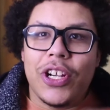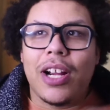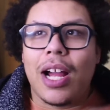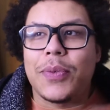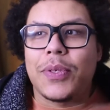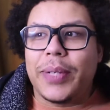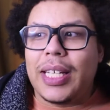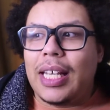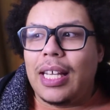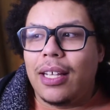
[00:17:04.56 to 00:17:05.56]
I was
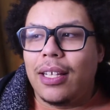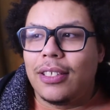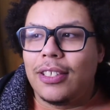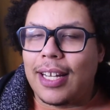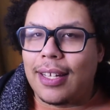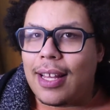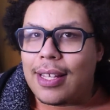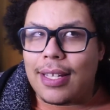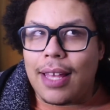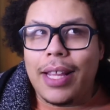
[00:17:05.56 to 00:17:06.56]
reading Jade Legacy. I
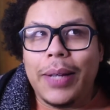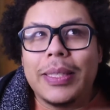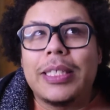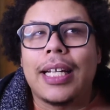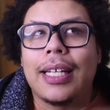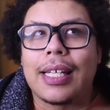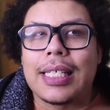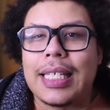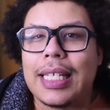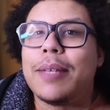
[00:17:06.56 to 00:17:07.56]
think I read Jade
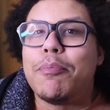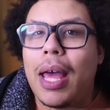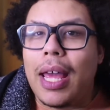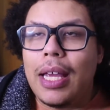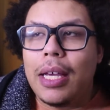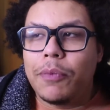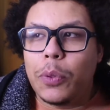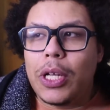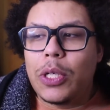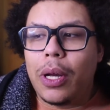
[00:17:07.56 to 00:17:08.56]
Legacy in May of
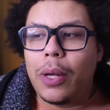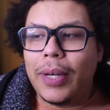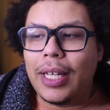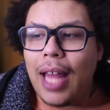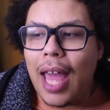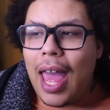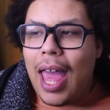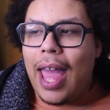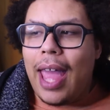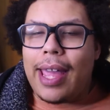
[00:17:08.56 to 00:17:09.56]
2021,
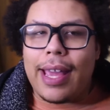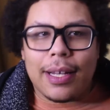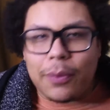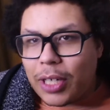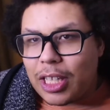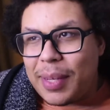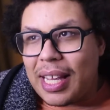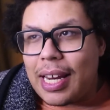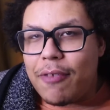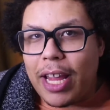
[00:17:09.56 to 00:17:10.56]
and we're at the beginning
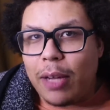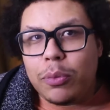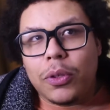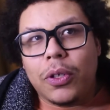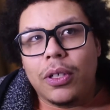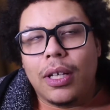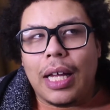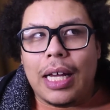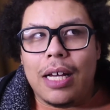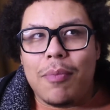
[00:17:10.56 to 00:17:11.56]
of April,
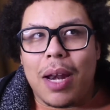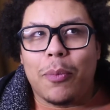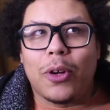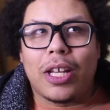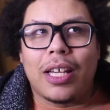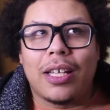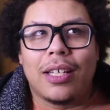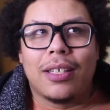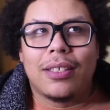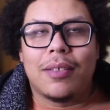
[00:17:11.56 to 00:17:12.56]
and I'm reading
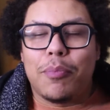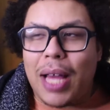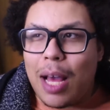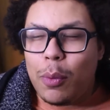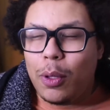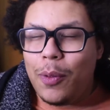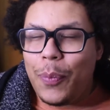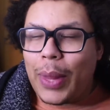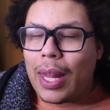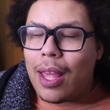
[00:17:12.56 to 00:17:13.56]
Babel,
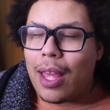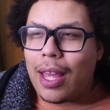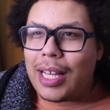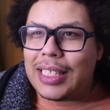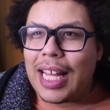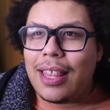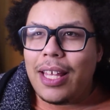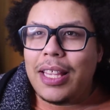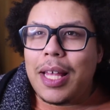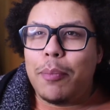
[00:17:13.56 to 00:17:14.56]
and I think
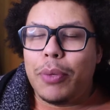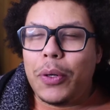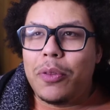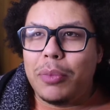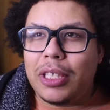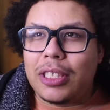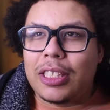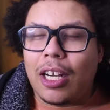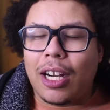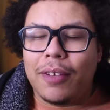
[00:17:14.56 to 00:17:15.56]
that both books are
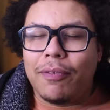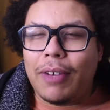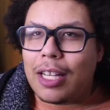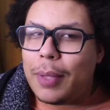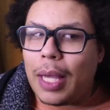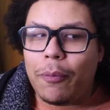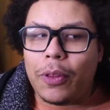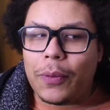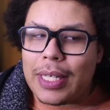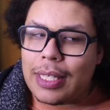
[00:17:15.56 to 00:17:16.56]
gonna fuck me up for the
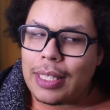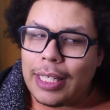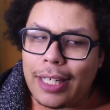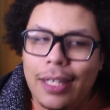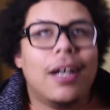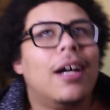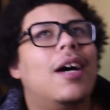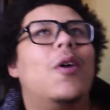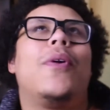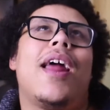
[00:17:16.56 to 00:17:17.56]
rest of the year.
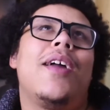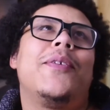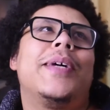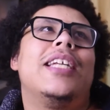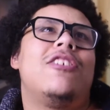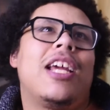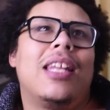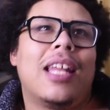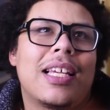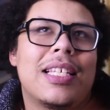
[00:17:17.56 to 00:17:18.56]
When I read Jade
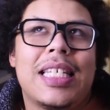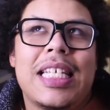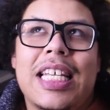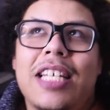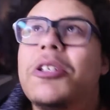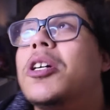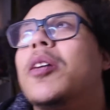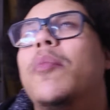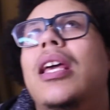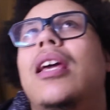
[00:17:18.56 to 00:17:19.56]
Legacy, it took
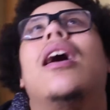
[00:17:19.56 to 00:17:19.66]
me